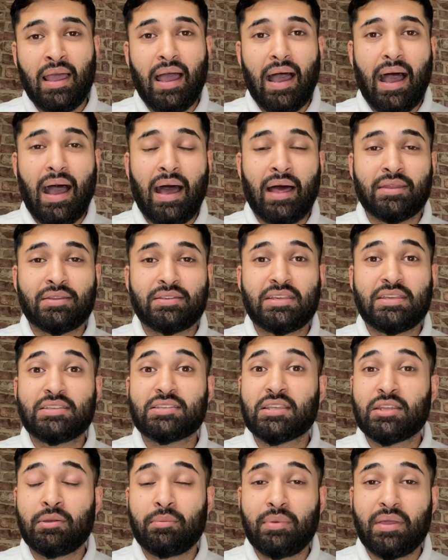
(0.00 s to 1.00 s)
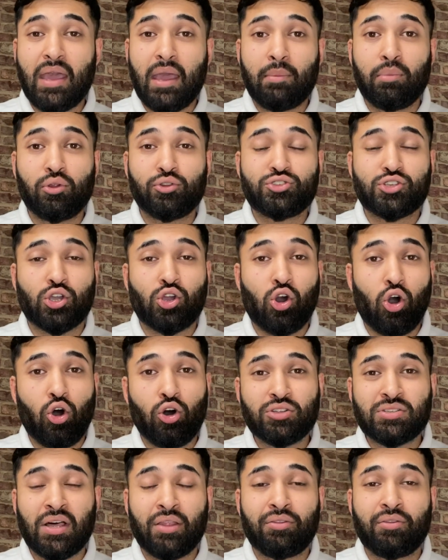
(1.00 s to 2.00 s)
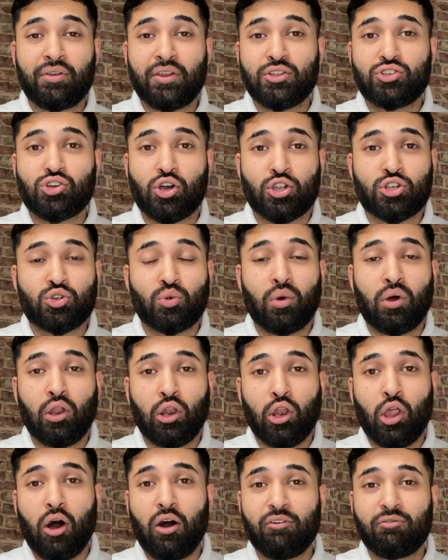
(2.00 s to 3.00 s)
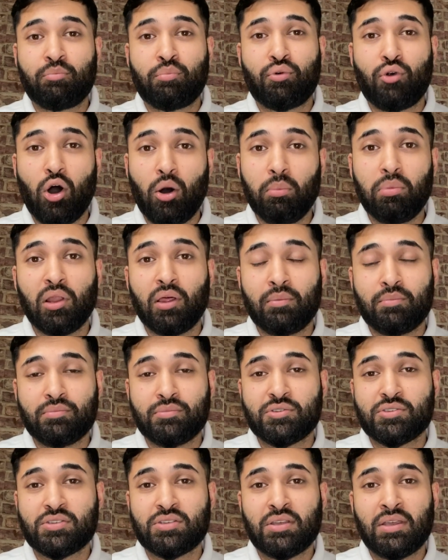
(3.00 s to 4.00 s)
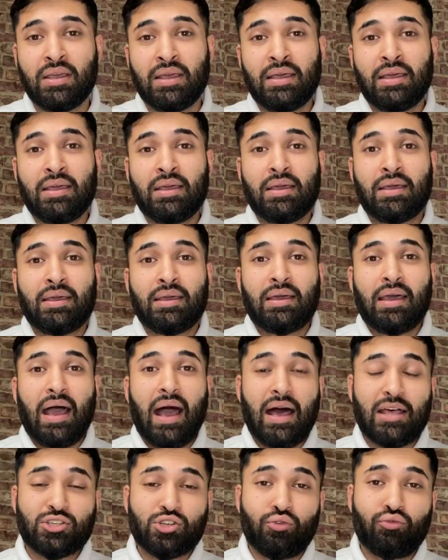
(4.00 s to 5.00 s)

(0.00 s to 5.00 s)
and he's going to be able to cause Anthony Joshua a lot of problems. As a